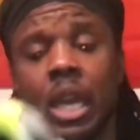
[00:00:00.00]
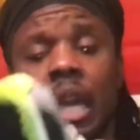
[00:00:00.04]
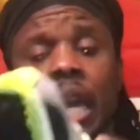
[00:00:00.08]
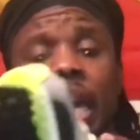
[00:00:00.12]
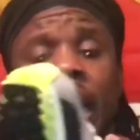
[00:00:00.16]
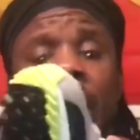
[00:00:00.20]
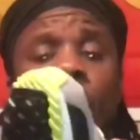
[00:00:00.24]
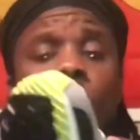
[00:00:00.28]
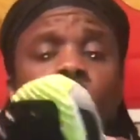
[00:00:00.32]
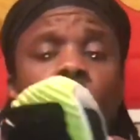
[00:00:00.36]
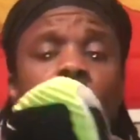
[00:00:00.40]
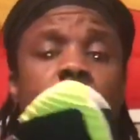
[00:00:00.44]
I
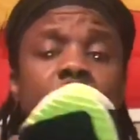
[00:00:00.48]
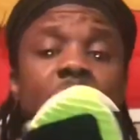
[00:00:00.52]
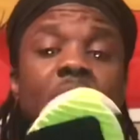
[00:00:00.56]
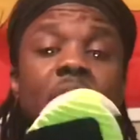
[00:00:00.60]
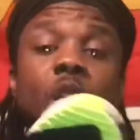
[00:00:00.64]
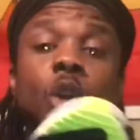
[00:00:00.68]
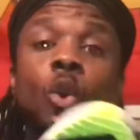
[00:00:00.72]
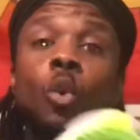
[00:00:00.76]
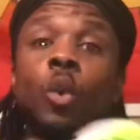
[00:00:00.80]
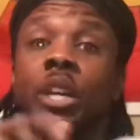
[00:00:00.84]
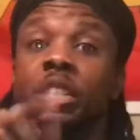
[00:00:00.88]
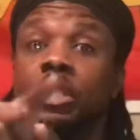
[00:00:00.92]
also got a
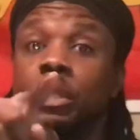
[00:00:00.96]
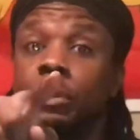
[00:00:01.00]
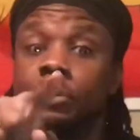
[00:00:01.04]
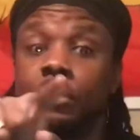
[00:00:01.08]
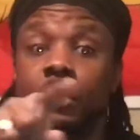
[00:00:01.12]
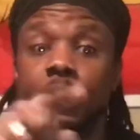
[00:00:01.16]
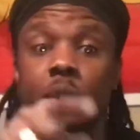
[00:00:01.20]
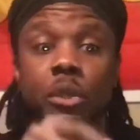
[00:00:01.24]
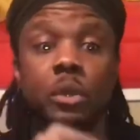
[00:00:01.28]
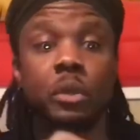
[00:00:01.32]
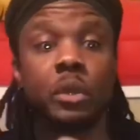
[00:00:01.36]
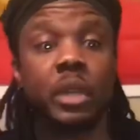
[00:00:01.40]
question for
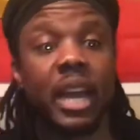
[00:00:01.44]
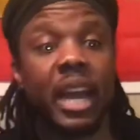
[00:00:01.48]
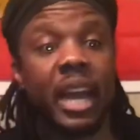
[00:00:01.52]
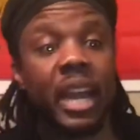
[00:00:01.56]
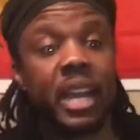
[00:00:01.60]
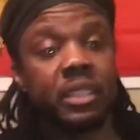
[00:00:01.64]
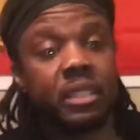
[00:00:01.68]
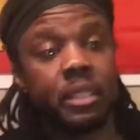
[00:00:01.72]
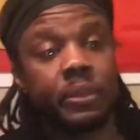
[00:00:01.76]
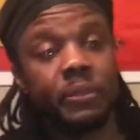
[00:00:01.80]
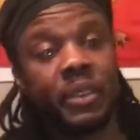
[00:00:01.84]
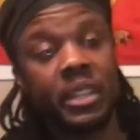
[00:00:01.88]
you
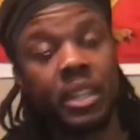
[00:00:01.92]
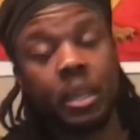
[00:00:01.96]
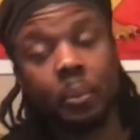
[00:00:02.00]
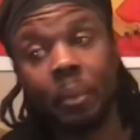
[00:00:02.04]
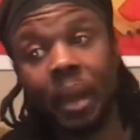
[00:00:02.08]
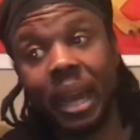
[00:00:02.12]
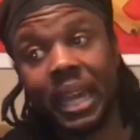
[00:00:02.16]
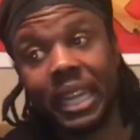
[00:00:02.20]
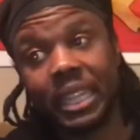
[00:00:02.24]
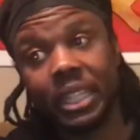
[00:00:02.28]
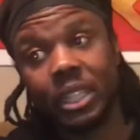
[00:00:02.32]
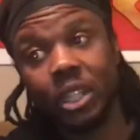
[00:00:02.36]
guys. If
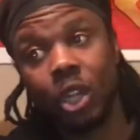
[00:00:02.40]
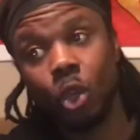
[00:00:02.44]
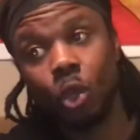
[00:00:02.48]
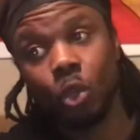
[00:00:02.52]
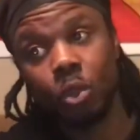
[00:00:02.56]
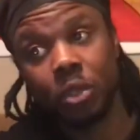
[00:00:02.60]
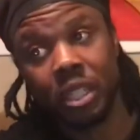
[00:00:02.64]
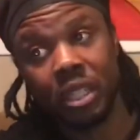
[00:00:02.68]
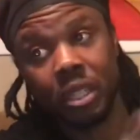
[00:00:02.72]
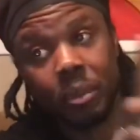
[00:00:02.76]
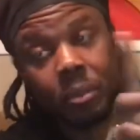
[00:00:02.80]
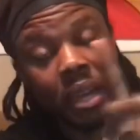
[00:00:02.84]
anybody knows,
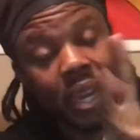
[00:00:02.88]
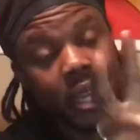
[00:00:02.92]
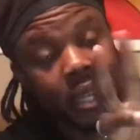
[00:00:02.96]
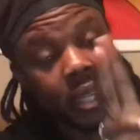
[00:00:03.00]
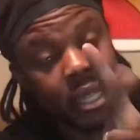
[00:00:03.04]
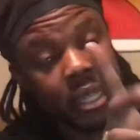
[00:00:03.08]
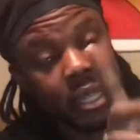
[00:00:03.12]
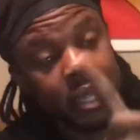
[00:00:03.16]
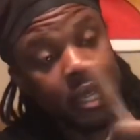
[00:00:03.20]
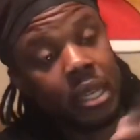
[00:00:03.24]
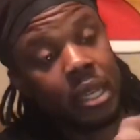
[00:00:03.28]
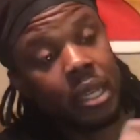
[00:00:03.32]

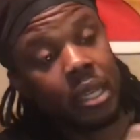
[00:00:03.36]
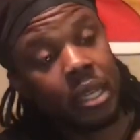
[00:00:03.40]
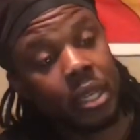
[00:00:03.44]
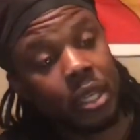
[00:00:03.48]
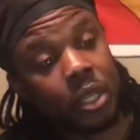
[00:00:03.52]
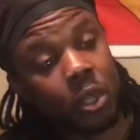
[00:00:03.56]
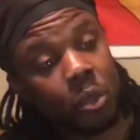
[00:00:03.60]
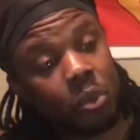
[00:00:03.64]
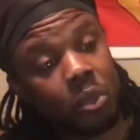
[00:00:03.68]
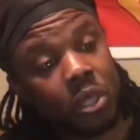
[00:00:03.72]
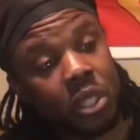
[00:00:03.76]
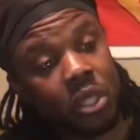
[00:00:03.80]
anybody, you
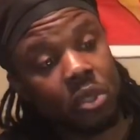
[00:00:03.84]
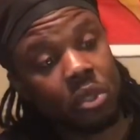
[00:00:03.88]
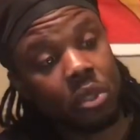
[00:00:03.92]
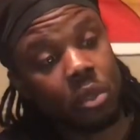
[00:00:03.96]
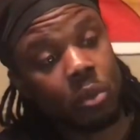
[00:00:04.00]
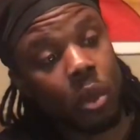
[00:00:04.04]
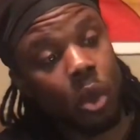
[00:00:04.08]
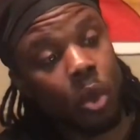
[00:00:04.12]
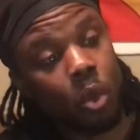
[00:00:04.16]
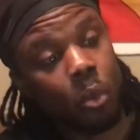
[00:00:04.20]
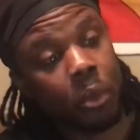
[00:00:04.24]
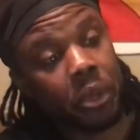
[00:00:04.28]
know, did some
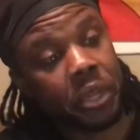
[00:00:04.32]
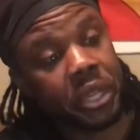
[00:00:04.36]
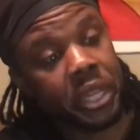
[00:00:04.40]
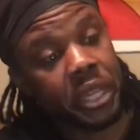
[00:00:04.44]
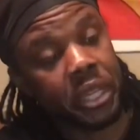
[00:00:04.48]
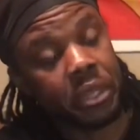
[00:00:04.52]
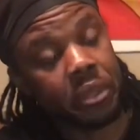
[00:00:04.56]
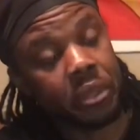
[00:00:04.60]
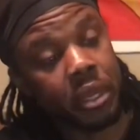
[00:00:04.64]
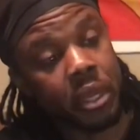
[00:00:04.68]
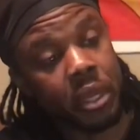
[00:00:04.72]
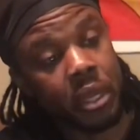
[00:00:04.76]
homework,
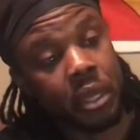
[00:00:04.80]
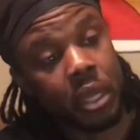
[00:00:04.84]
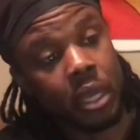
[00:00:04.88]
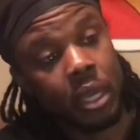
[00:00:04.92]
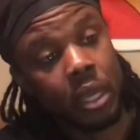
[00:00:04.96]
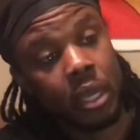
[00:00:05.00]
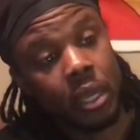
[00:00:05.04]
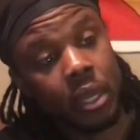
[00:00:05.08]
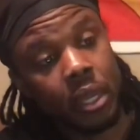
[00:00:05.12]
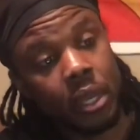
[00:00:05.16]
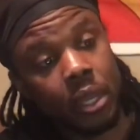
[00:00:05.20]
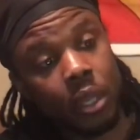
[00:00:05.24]
anything,
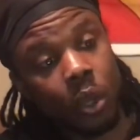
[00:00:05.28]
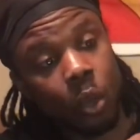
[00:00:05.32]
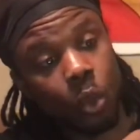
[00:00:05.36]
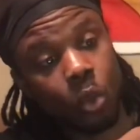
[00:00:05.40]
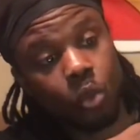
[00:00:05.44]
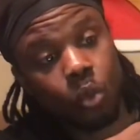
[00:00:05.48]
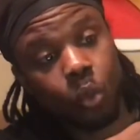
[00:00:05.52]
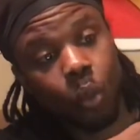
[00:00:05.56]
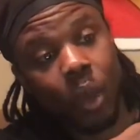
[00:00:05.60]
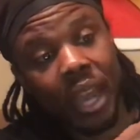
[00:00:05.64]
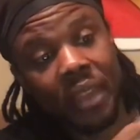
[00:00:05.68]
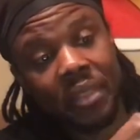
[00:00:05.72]
knows
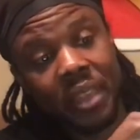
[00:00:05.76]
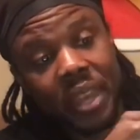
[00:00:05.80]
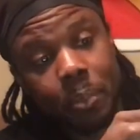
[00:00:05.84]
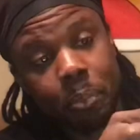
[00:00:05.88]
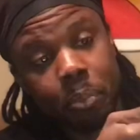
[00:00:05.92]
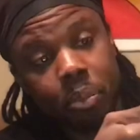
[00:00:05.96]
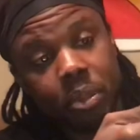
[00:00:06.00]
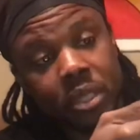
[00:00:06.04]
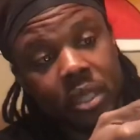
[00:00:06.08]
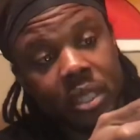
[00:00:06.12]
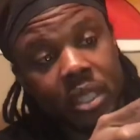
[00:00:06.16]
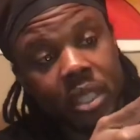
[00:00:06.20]
why they
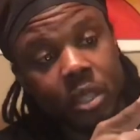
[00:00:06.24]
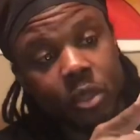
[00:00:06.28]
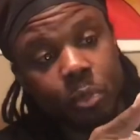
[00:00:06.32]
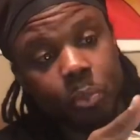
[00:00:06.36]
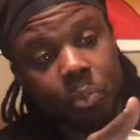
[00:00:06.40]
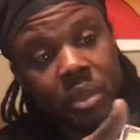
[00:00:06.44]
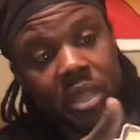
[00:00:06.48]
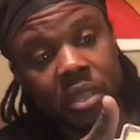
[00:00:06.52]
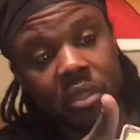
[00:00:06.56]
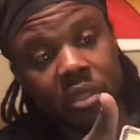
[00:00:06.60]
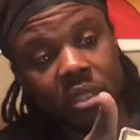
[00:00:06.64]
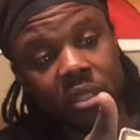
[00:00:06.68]
put this
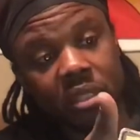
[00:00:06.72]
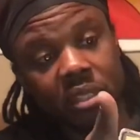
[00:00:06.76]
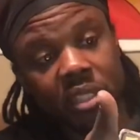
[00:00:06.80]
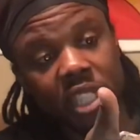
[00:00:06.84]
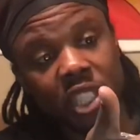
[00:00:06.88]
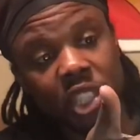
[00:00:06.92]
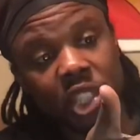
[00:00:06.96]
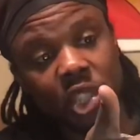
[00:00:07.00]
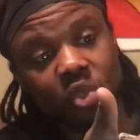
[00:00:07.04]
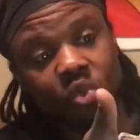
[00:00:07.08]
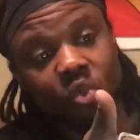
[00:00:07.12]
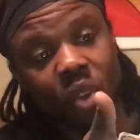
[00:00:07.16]
piece of
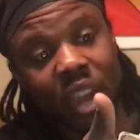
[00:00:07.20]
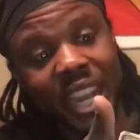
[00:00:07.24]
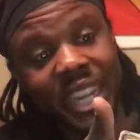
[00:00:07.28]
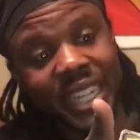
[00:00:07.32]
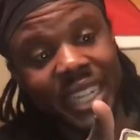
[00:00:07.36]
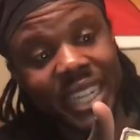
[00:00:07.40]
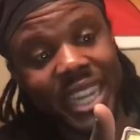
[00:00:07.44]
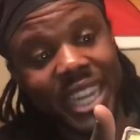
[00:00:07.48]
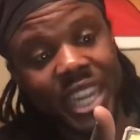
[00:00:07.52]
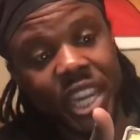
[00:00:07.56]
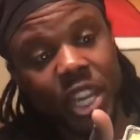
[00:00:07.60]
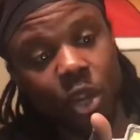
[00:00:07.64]
stitching right
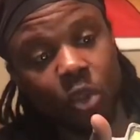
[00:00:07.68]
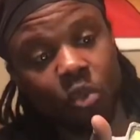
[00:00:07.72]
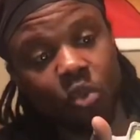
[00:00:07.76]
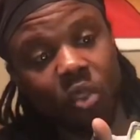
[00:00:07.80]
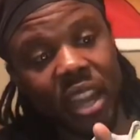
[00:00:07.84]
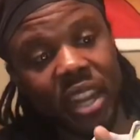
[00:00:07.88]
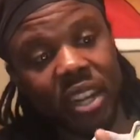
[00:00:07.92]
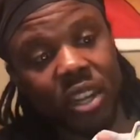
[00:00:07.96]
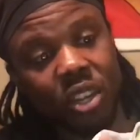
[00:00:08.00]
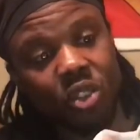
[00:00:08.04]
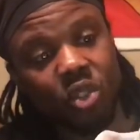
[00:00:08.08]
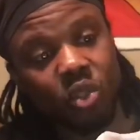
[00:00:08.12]
here,
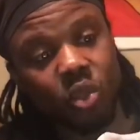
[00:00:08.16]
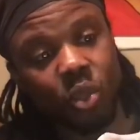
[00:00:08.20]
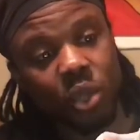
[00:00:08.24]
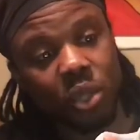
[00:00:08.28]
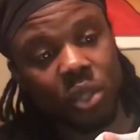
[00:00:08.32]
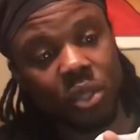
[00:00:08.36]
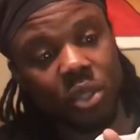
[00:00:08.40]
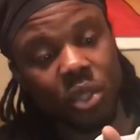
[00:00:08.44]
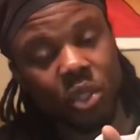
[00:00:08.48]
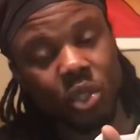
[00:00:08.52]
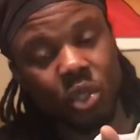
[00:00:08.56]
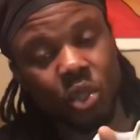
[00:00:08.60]
right across
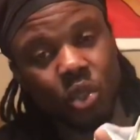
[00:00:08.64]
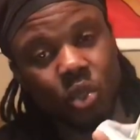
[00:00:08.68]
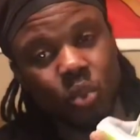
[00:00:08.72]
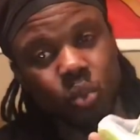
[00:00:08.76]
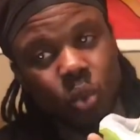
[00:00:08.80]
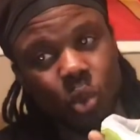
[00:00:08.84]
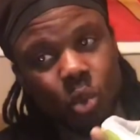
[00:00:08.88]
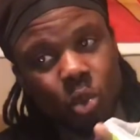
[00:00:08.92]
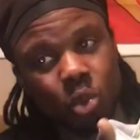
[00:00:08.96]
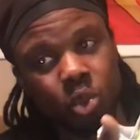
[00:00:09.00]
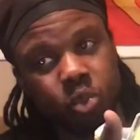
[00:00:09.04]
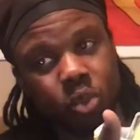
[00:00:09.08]
the
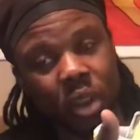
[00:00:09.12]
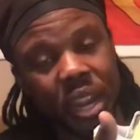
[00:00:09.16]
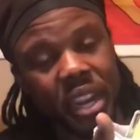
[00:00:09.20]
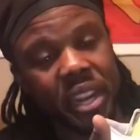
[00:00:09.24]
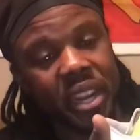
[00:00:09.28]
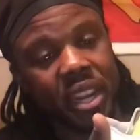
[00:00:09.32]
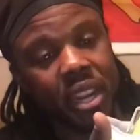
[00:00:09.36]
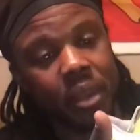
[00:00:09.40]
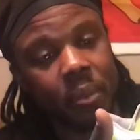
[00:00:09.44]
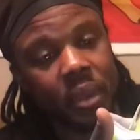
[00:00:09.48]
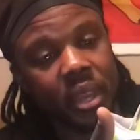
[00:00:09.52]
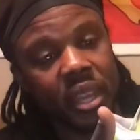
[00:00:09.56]
swoosh right
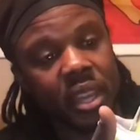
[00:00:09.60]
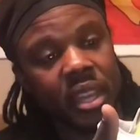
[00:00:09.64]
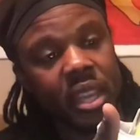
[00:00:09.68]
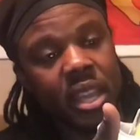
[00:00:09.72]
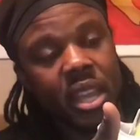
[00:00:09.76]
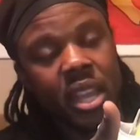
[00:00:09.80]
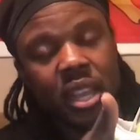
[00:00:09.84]
here, man.